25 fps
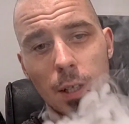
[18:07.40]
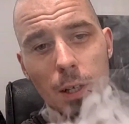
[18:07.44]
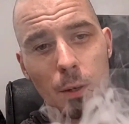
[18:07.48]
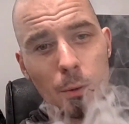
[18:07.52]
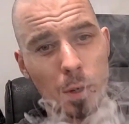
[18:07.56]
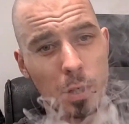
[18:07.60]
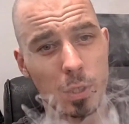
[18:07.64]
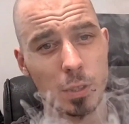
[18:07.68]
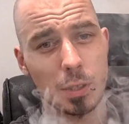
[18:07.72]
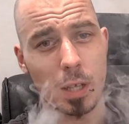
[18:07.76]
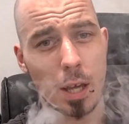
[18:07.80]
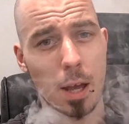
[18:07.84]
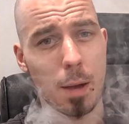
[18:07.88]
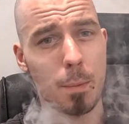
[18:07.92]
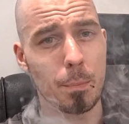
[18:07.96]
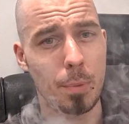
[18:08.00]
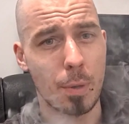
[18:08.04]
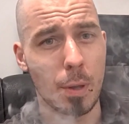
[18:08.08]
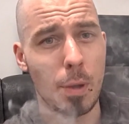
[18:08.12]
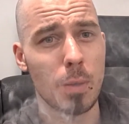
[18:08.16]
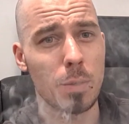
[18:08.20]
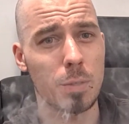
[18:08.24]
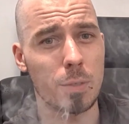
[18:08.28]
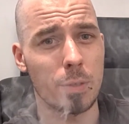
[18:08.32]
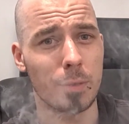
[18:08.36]
When I say I'm
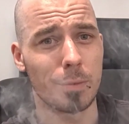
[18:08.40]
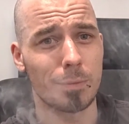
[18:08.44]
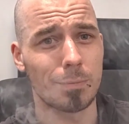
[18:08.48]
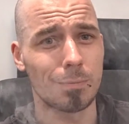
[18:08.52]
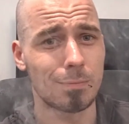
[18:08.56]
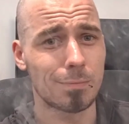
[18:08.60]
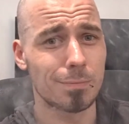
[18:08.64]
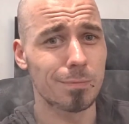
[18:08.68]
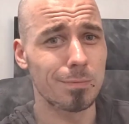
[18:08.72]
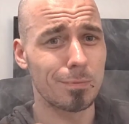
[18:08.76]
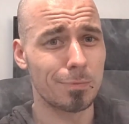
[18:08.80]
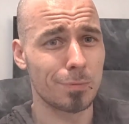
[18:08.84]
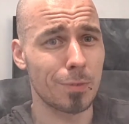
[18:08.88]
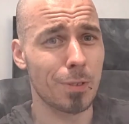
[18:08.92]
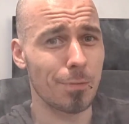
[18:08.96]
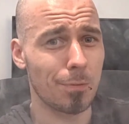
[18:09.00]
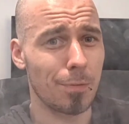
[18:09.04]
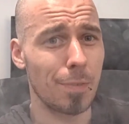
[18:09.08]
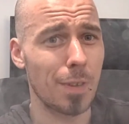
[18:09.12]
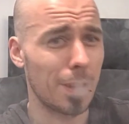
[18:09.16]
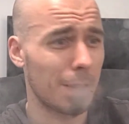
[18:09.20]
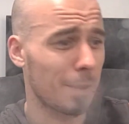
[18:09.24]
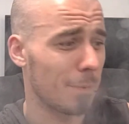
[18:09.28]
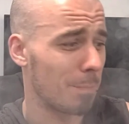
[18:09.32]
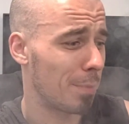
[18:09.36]
purging, I'm
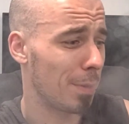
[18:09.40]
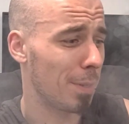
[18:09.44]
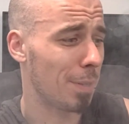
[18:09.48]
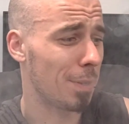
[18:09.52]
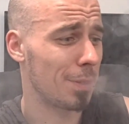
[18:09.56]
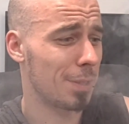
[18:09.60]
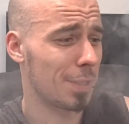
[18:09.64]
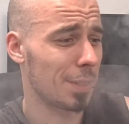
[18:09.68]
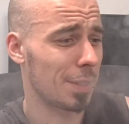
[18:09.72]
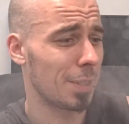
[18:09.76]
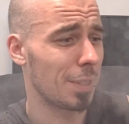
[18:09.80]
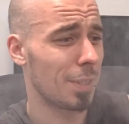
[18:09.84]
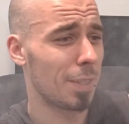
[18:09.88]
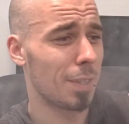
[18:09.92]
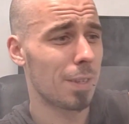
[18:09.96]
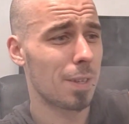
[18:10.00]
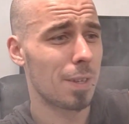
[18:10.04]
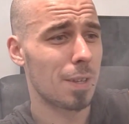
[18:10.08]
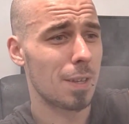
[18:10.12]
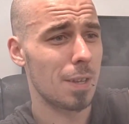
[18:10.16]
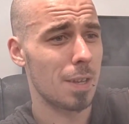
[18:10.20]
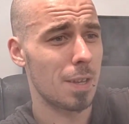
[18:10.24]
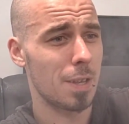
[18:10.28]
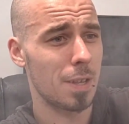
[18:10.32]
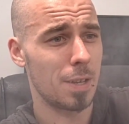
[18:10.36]
fucking purging.
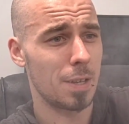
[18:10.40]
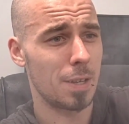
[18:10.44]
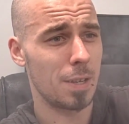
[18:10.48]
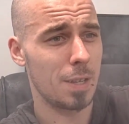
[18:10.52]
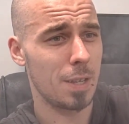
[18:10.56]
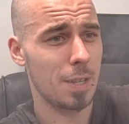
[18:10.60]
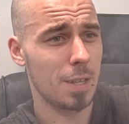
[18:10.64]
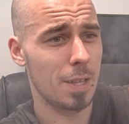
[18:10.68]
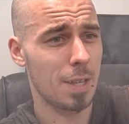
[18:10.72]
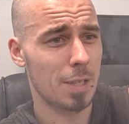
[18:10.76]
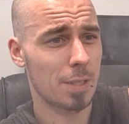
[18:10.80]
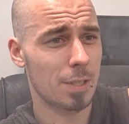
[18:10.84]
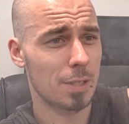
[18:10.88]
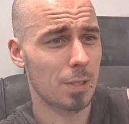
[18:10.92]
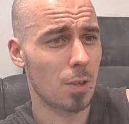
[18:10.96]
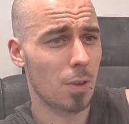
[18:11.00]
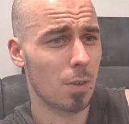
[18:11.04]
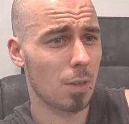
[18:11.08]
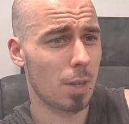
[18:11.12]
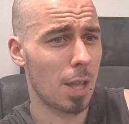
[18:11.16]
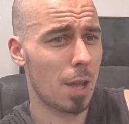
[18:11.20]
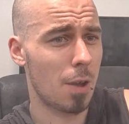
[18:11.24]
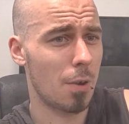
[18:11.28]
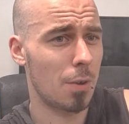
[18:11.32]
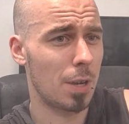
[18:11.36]
And it's
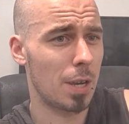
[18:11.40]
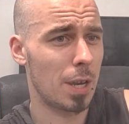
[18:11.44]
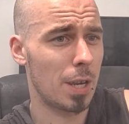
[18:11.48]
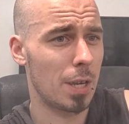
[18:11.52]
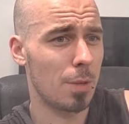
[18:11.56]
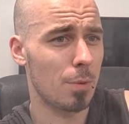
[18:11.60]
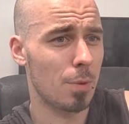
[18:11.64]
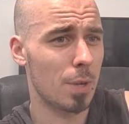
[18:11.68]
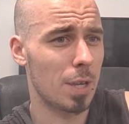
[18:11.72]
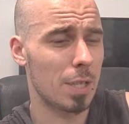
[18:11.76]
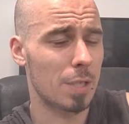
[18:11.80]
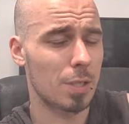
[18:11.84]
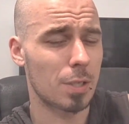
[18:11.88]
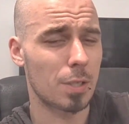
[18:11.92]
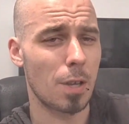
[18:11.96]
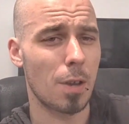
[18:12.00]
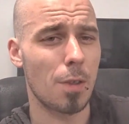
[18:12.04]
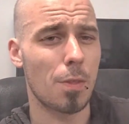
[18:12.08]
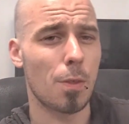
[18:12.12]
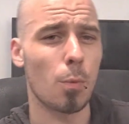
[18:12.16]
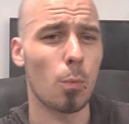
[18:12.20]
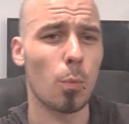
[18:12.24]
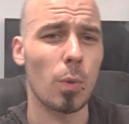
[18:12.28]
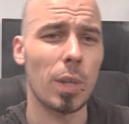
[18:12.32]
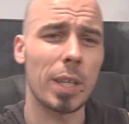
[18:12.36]
not going anywhere.
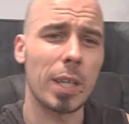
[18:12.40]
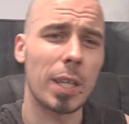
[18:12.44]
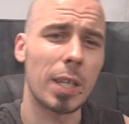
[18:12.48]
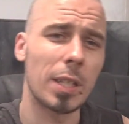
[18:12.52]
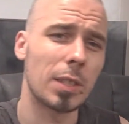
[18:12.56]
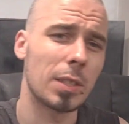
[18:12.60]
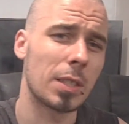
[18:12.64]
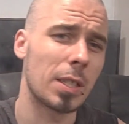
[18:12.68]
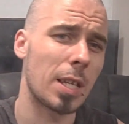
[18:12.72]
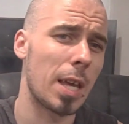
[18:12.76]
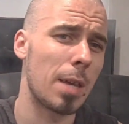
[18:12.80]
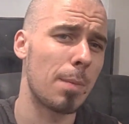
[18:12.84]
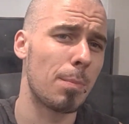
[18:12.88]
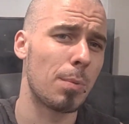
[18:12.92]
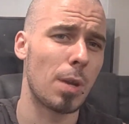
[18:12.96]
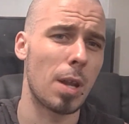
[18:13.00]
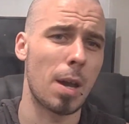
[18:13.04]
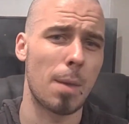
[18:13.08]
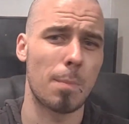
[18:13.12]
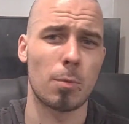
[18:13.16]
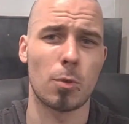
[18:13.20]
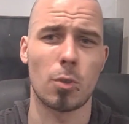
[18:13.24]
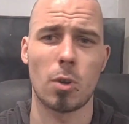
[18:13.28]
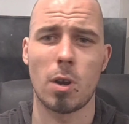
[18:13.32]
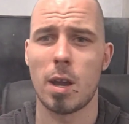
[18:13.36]
So the wicking's keeping
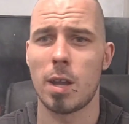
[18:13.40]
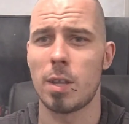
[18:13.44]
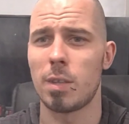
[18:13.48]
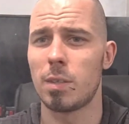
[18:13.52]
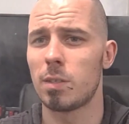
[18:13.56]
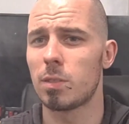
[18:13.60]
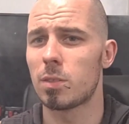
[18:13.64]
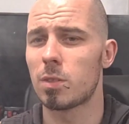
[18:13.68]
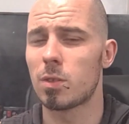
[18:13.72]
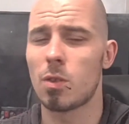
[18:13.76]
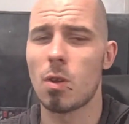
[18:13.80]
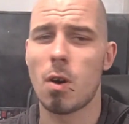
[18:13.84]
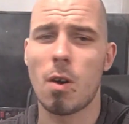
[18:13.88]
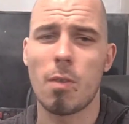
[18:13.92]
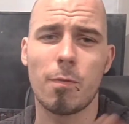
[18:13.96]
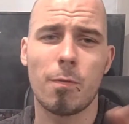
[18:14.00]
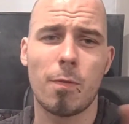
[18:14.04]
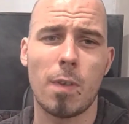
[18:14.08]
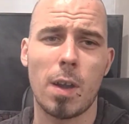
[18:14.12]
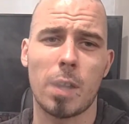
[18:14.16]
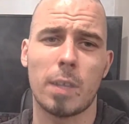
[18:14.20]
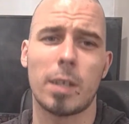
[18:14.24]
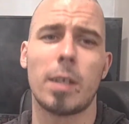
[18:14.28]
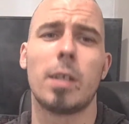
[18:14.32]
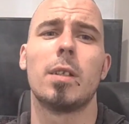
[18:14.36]
up great. It's not
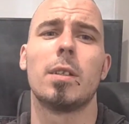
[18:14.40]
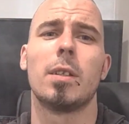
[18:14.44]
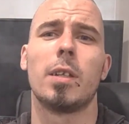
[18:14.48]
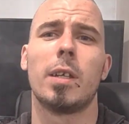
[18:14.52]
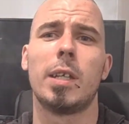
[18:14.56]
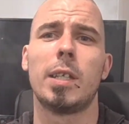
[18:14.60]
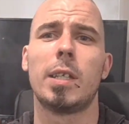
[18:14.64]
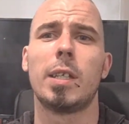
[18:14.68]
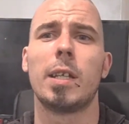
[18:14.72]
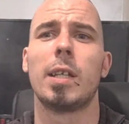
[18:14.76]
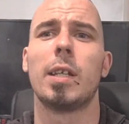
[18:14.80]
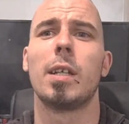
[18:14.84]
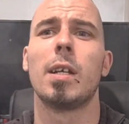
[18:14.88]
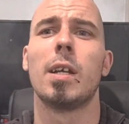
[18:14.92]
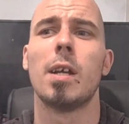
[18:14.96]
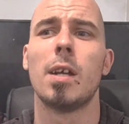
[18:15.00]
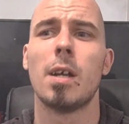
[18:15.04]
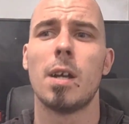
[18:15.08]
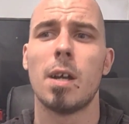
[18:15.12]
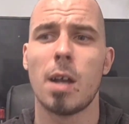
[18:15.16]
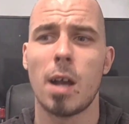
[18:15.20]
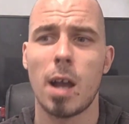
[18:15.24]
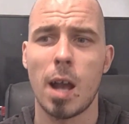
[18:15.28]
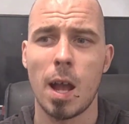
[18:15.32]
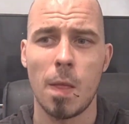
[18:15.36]
fucking leaking.
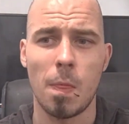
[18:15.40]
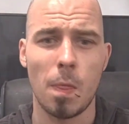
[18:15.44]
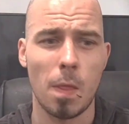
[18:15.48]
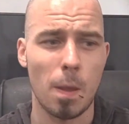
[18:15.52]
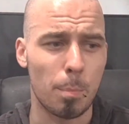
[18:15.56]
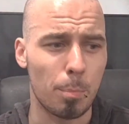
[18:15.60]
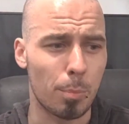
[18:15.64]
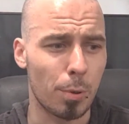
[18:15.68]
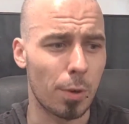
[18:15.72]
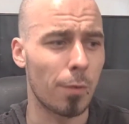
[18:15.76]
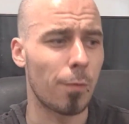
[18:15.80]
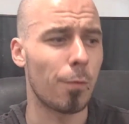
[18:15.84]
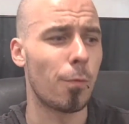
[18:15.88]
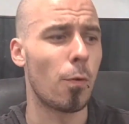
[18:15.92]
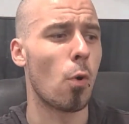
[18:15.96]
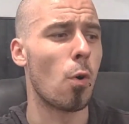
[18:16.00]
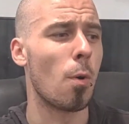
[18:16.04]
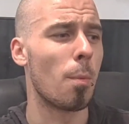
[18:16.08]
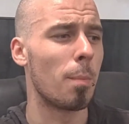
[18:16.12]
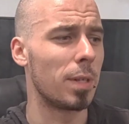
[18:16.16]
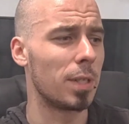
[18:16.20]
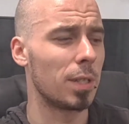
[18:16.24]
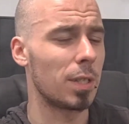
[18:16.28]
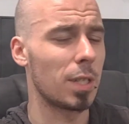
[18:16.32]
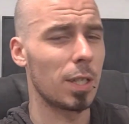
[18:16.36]
And the
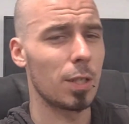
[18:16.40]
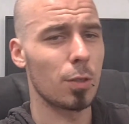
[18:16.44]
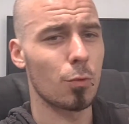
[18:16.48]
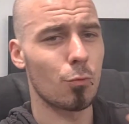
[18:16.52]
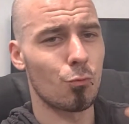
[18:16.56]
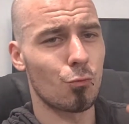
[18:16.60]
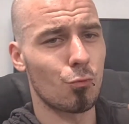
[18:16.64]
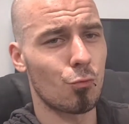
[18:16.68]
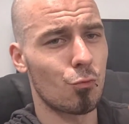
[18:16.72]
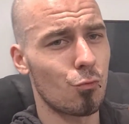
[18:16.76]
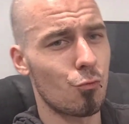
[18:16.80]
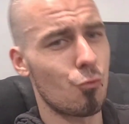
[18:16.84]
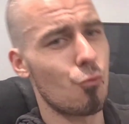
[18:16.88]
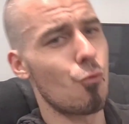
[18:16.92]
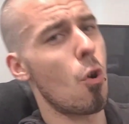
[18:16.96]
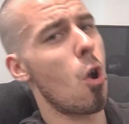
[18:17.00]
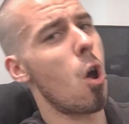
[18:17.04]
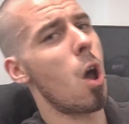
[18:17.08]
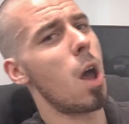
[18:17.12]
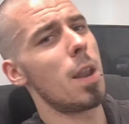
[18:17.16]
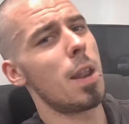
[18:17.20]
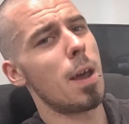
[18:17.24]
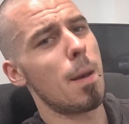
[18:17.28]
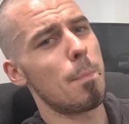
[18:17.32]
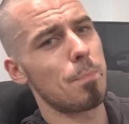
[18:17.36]
performance is
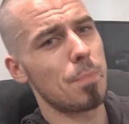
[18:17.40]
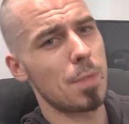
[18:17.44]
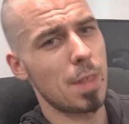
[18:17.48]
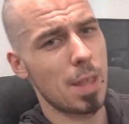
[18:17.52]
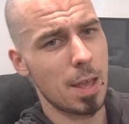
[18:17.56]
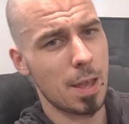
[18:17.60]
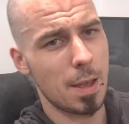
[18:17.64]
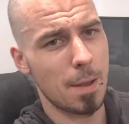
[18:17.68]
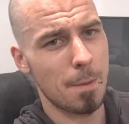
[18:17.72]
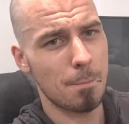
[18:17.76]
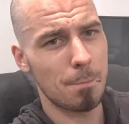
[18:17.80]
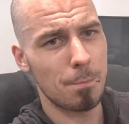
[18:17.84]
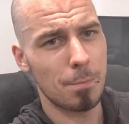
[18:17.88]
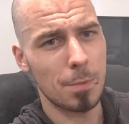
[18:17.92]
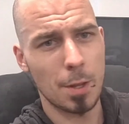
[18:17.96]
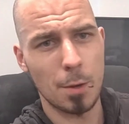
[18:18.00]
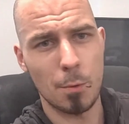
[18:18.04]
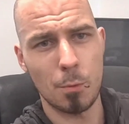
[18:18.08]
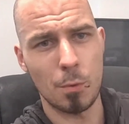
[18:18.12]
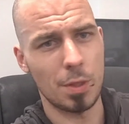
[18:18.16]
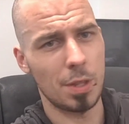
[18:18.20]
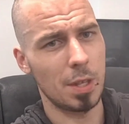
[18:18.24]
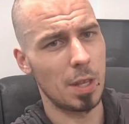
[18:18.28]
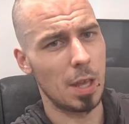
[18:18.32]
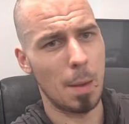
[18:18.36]
right up there
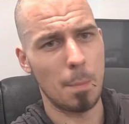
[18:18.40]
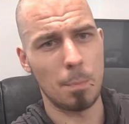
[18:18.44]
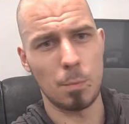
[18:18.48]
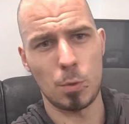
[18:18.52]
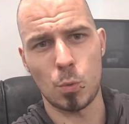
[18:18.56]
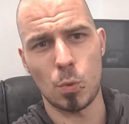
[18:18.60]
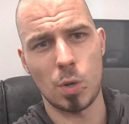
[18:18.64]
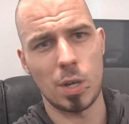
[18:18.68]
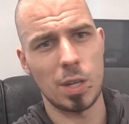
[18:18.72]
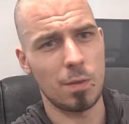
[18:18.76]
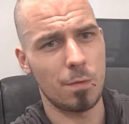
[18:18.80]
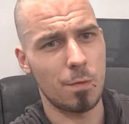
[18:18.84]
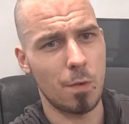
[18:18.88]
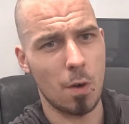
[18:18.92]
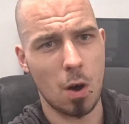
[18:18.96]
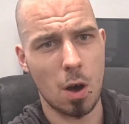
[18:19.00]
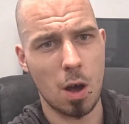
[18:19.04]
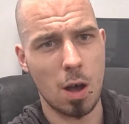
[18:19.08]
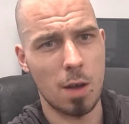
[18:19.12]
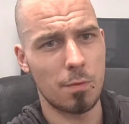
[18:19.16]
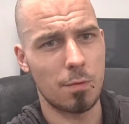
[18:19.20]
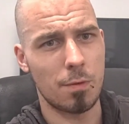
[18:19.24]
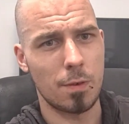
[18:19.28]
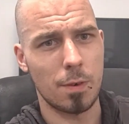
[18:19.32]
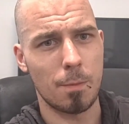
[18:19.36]
with the
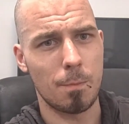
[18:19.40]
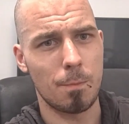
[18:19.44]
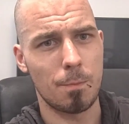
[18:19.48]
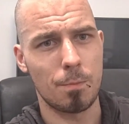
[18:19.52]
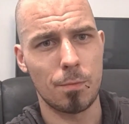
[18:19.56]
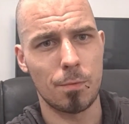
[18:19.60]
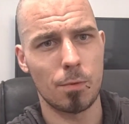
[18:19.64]
M25.